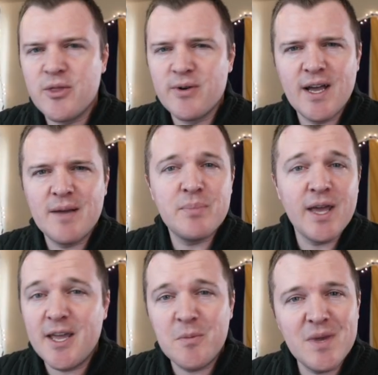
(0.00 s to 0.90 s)
They're not
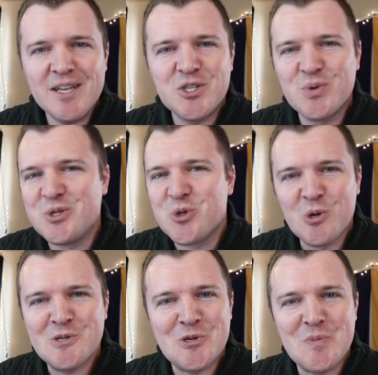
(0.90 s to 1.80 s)
paying me to
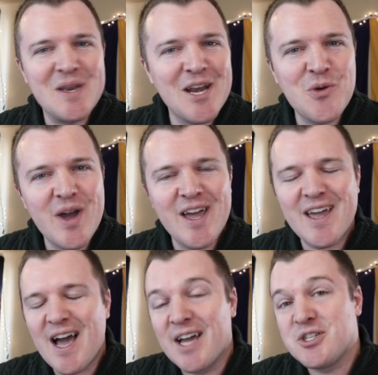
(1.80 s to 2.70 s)
endorse them in any
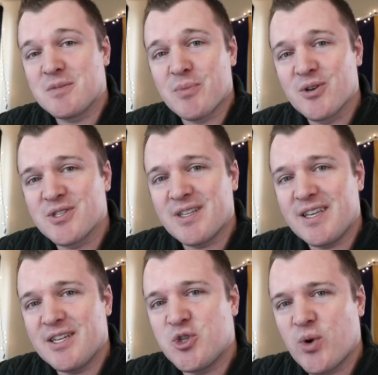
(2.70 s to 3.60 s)
way. I just
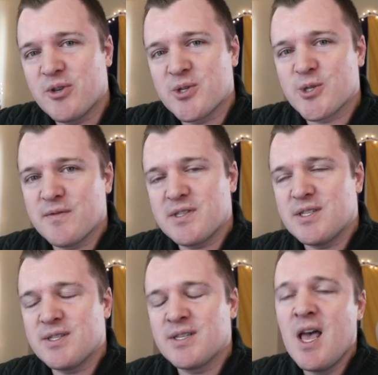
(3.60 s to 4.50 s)
personally enjoy their
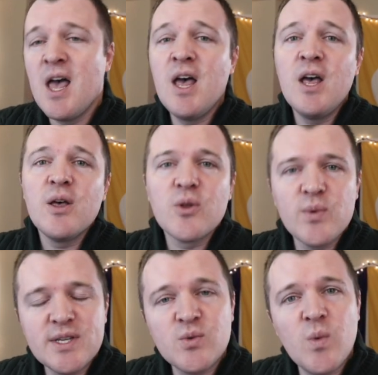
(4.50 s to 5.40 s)
services. The
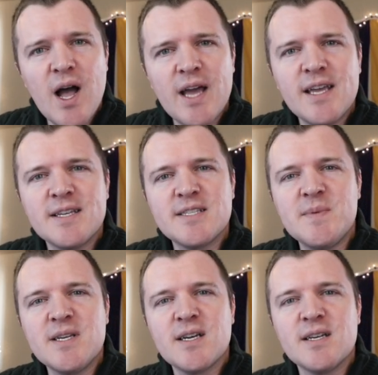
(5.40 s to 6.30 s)
reason why is
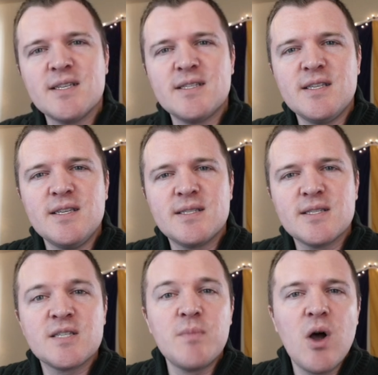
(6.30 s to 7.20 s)
because these
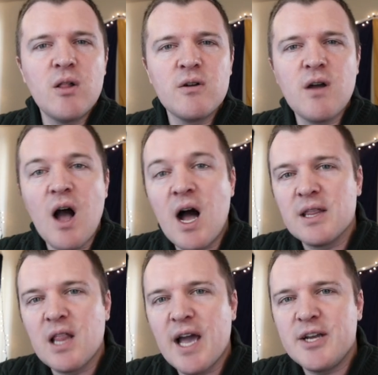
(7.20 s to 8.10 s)
smaller
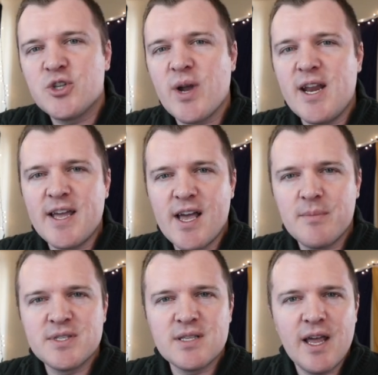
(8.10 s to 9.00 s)
online trading
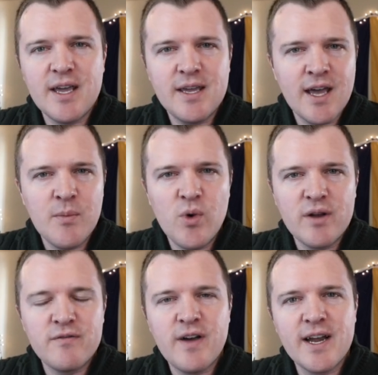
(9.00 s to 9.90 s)
apps like M
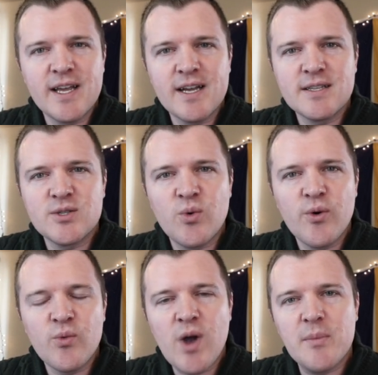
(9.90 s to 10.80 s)
one Finance
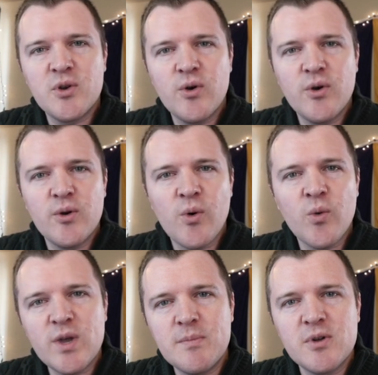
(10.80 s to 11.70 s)
or Robinhood
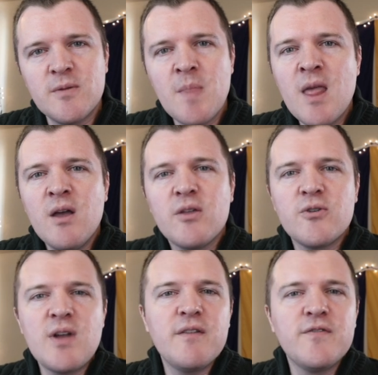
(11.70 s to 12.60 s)
or Webull,
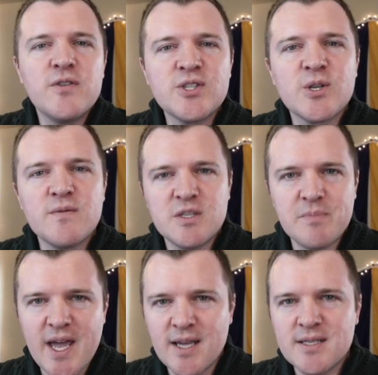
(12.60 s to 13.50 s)
they're not full service
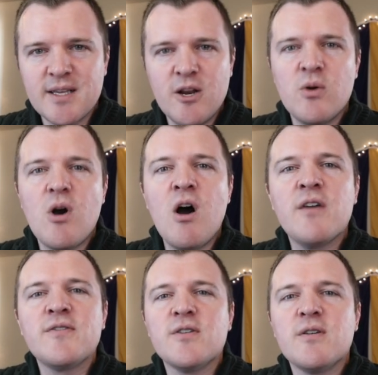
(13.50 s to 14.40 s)
banks. They don't
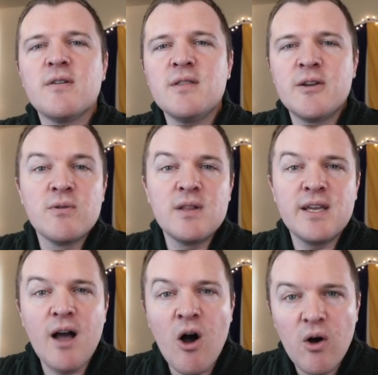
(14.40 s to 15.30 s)
offer
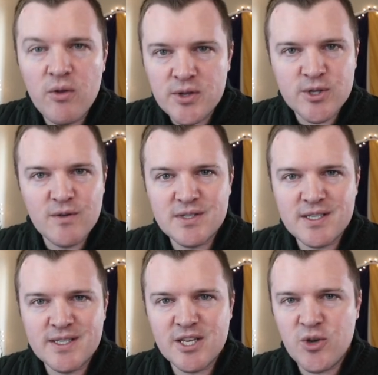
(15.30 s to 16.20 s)
literally all the
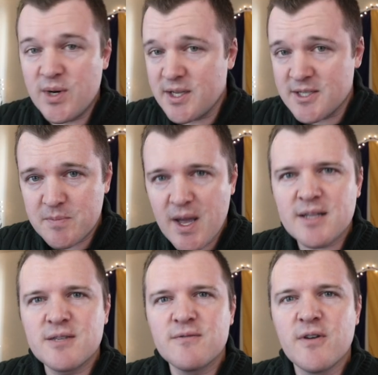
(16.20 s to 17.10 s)
services that you would
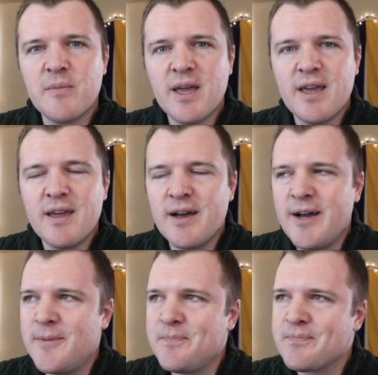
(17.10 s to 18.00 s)
expect from a,
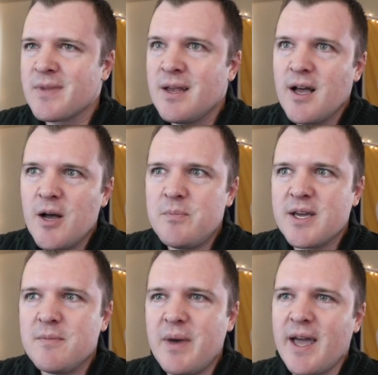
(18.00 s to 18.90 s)
um, a
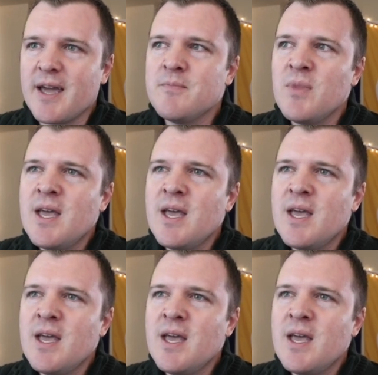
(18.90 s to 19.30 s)
big bank.